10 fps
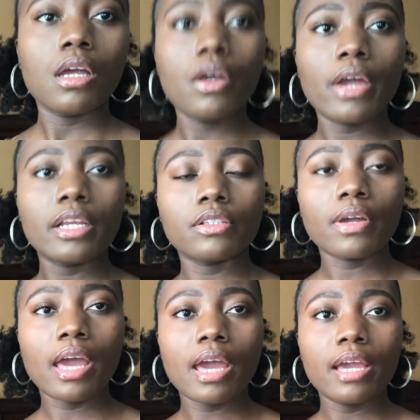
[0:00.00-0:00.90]
Okay, so
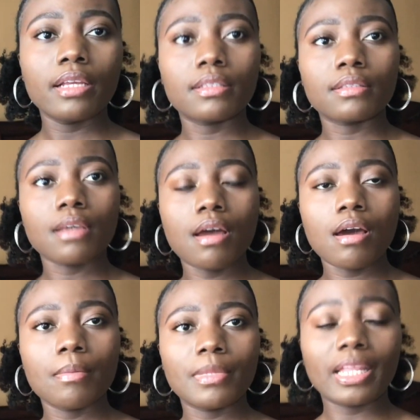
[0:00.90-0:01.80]
guys,
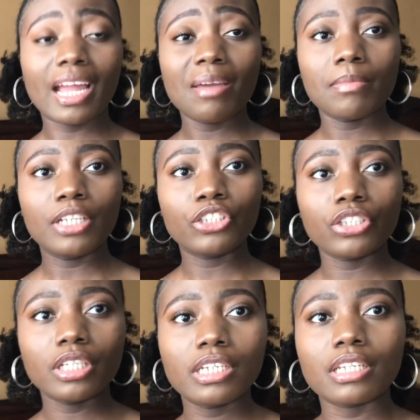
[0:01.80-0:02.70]
like I mentioned,